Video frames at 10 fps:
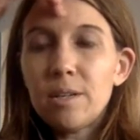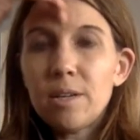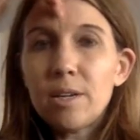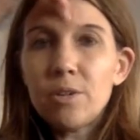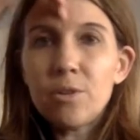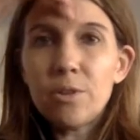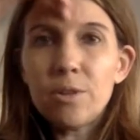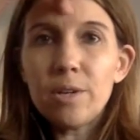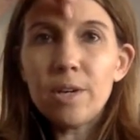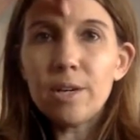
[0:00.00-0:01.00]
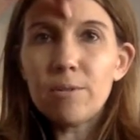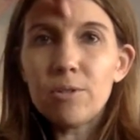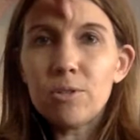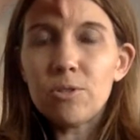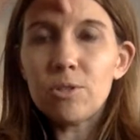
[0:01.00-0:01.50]
on your third eye, which
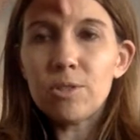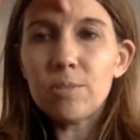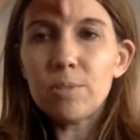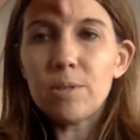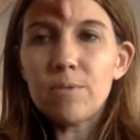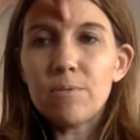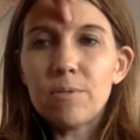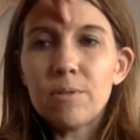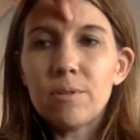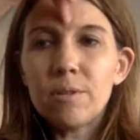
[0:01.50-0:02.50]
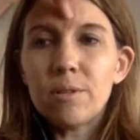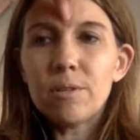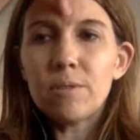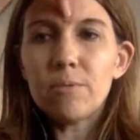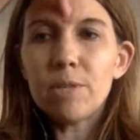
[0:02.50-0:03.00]
is just above
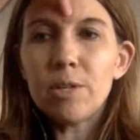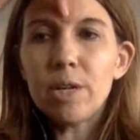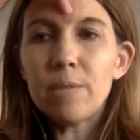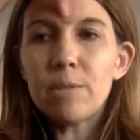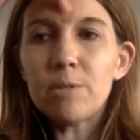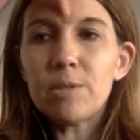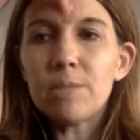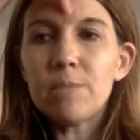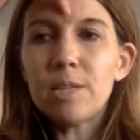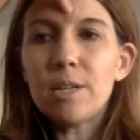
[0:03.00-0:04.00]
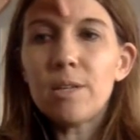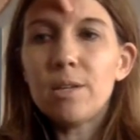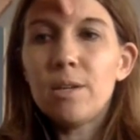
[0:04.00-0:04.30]
where your eyebrows come together.